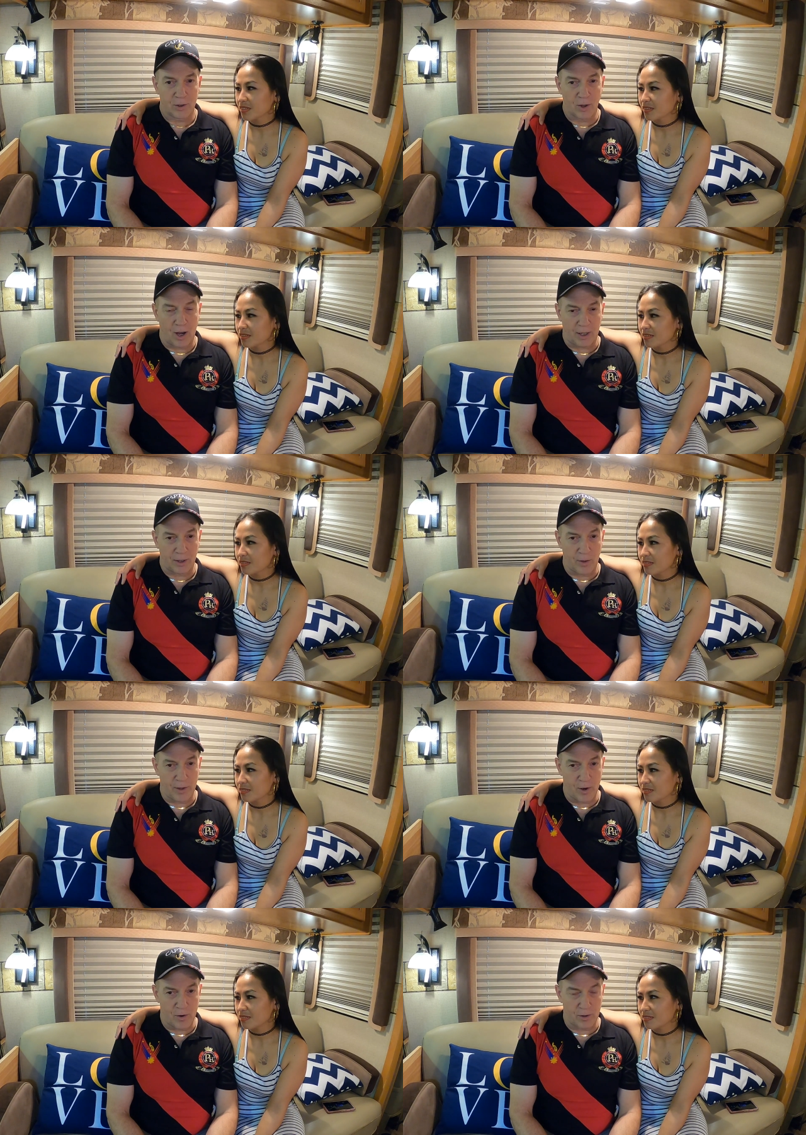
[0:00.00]
Speaker 1: talking to the
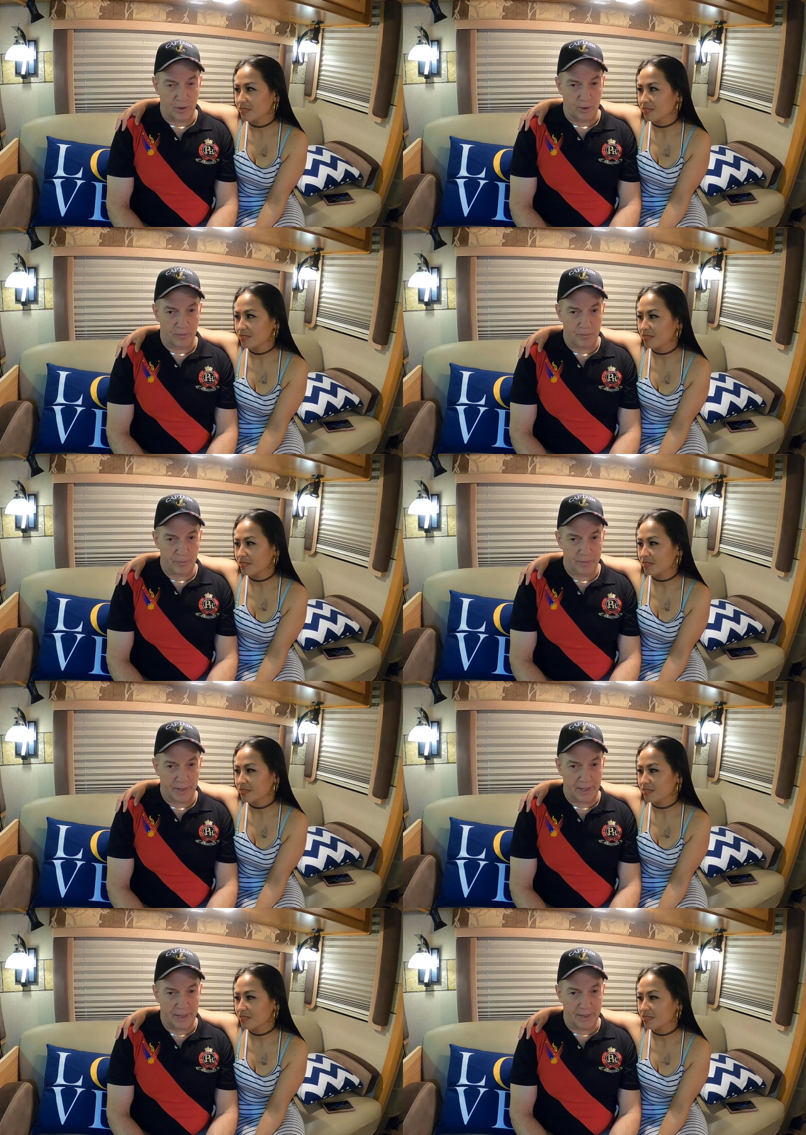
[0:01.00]
owner
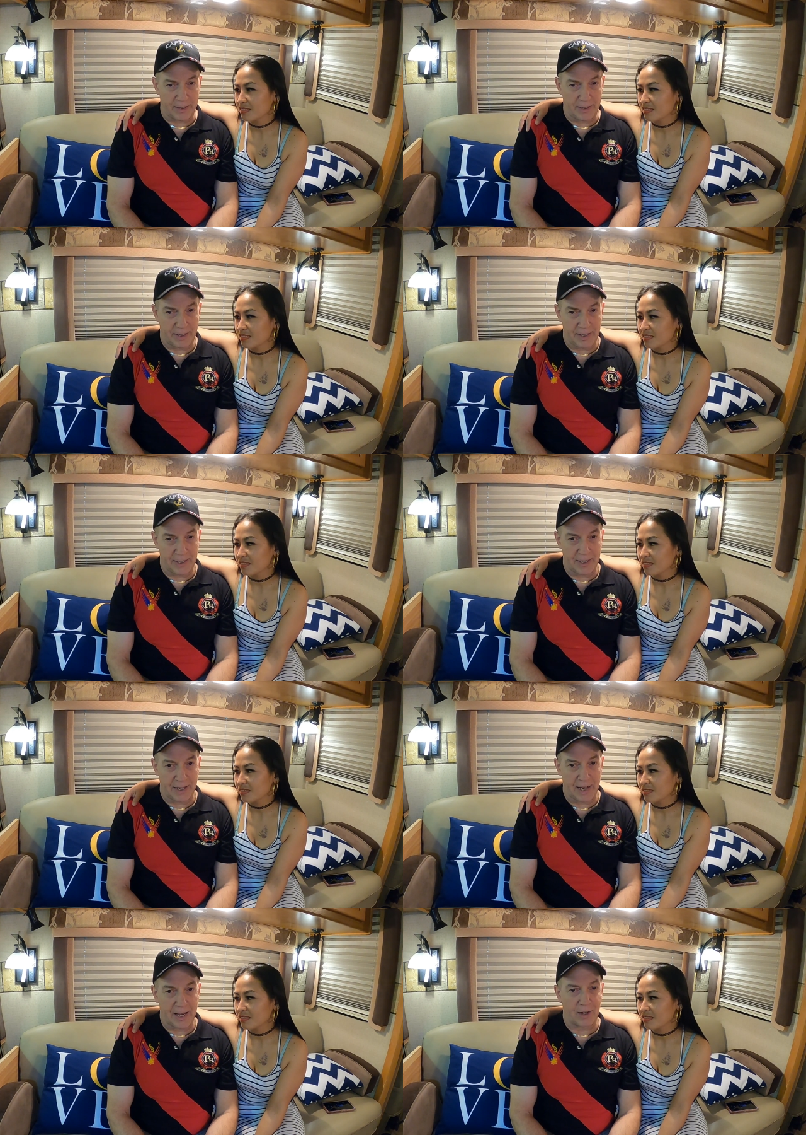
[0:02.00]
and he
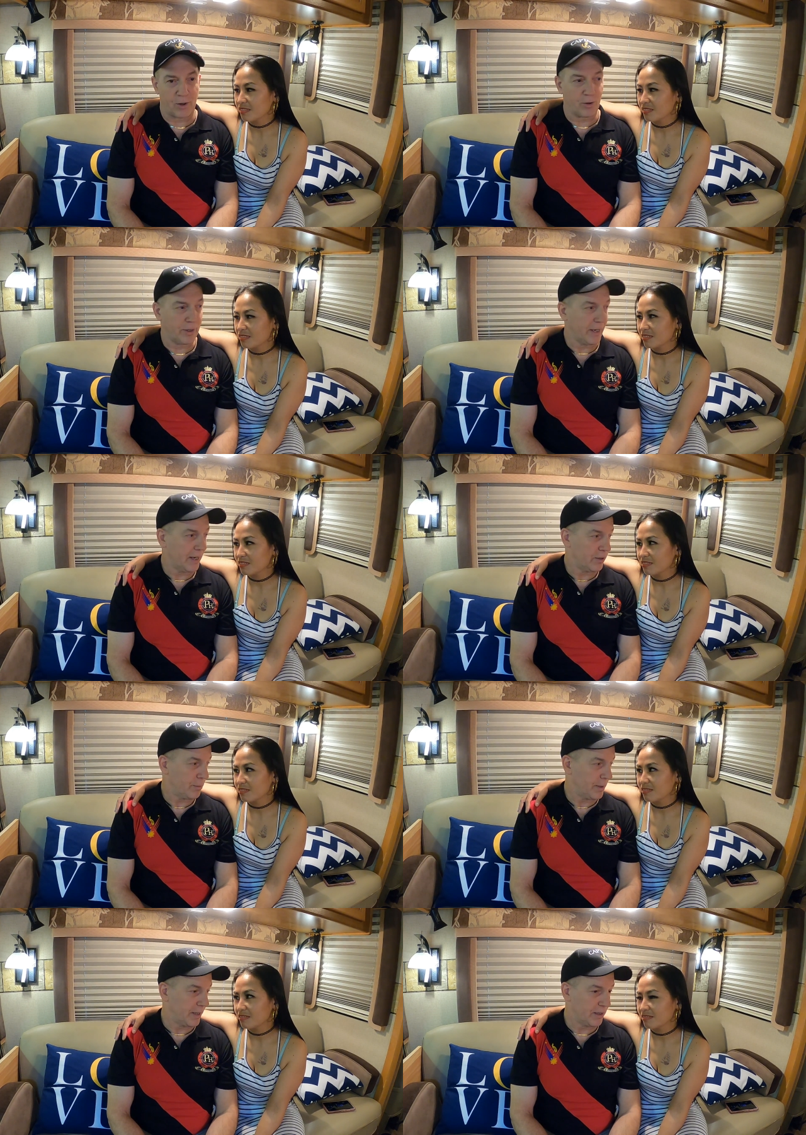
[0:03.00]
had already had
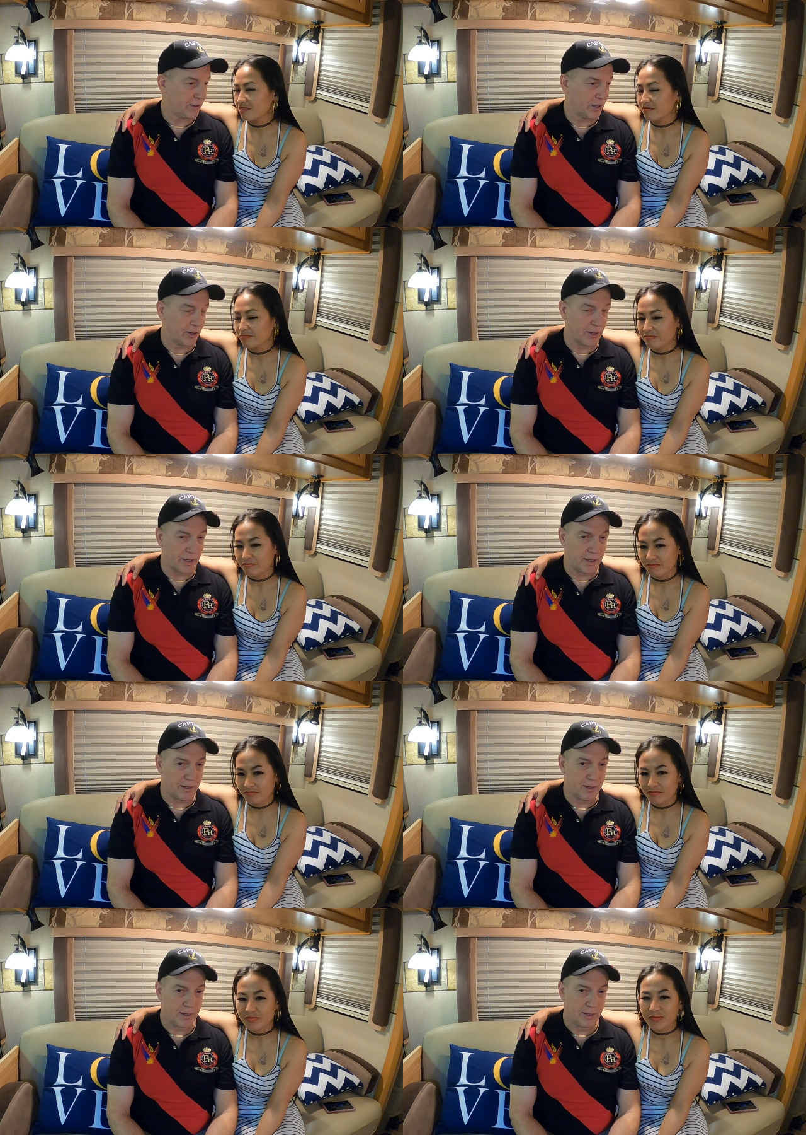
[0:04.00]
somebody considering it.
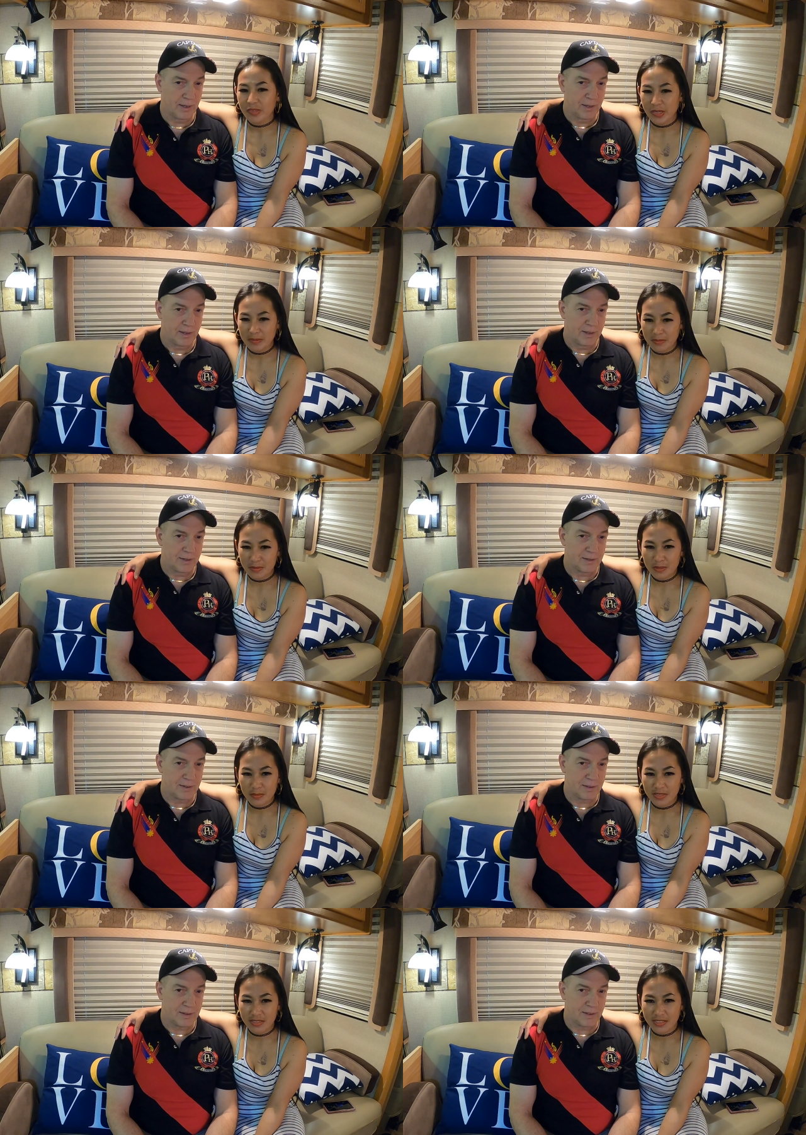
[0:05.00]
Speaker 2: Yeah, it was
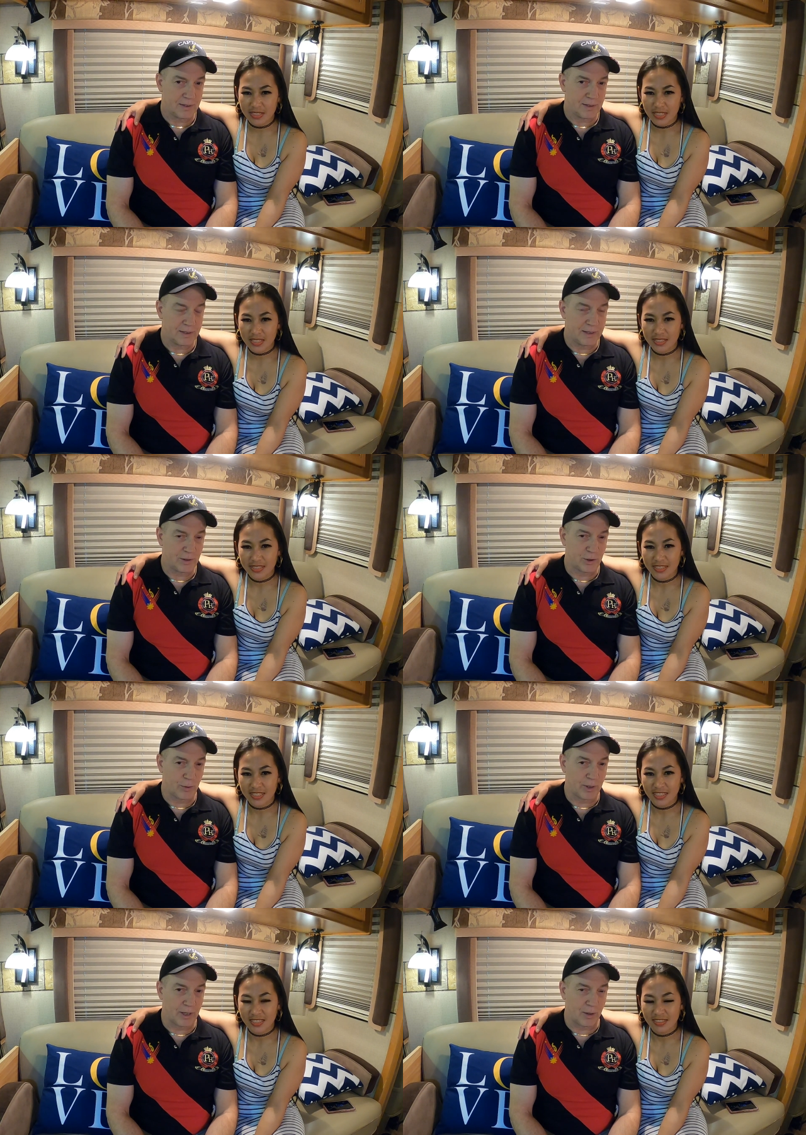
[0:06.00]
pending.
Speaker 1: And so
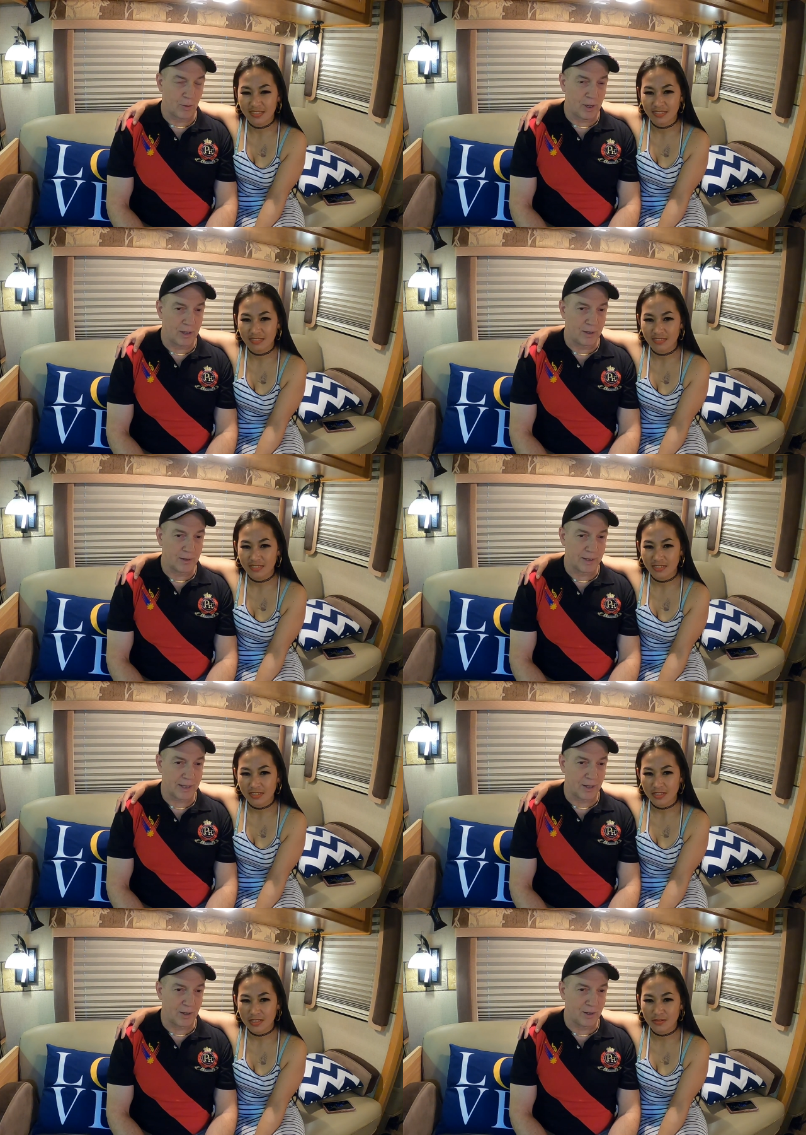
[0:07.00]
we were like, wow, that
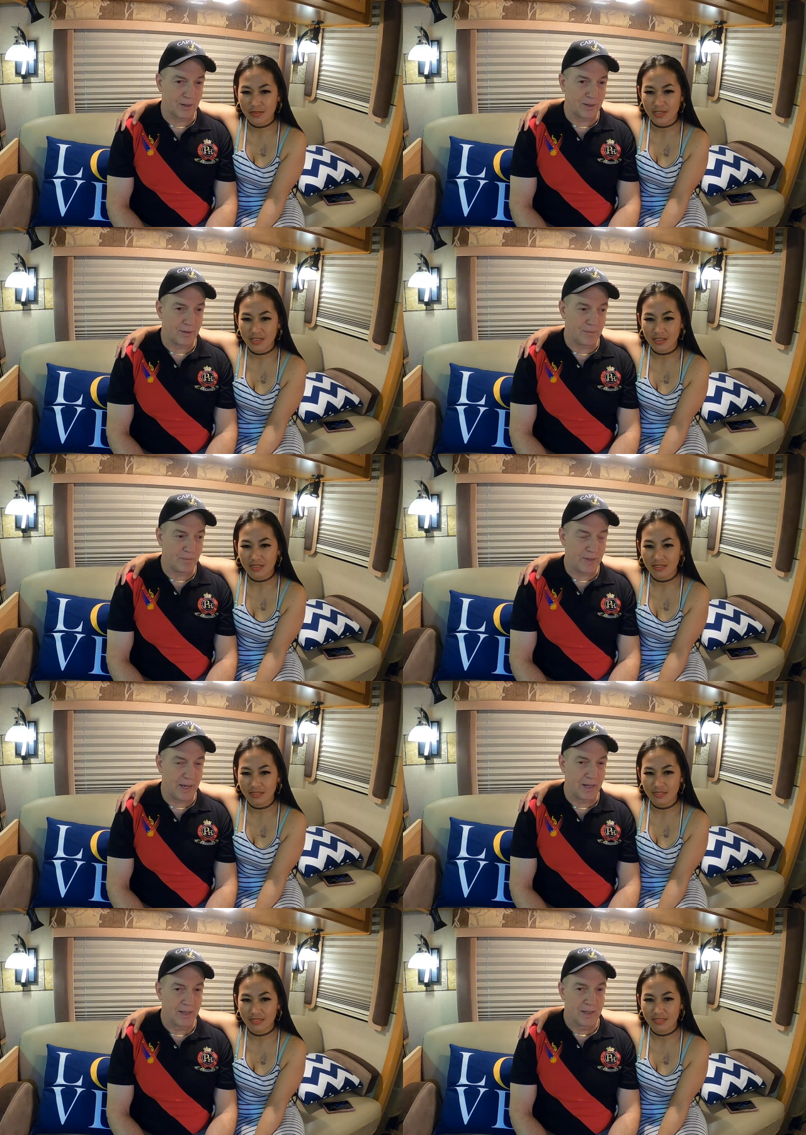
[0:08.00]
kind of hurt.
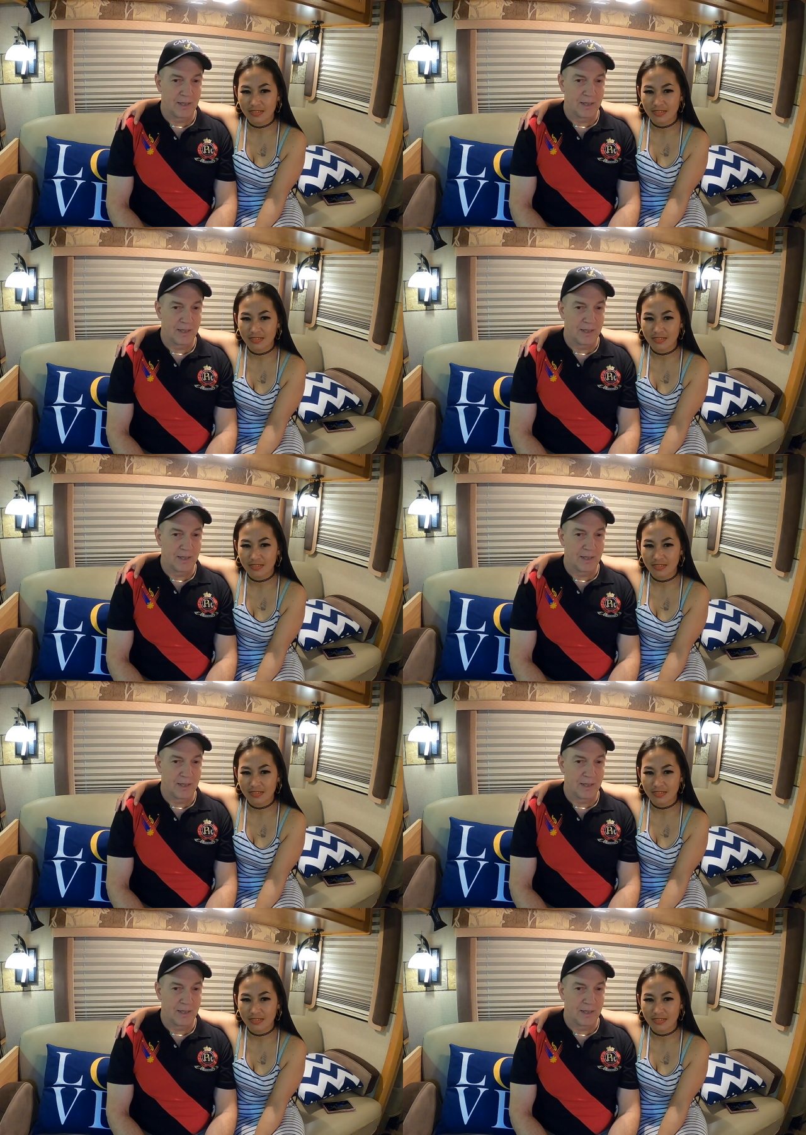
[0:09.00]
Yeah.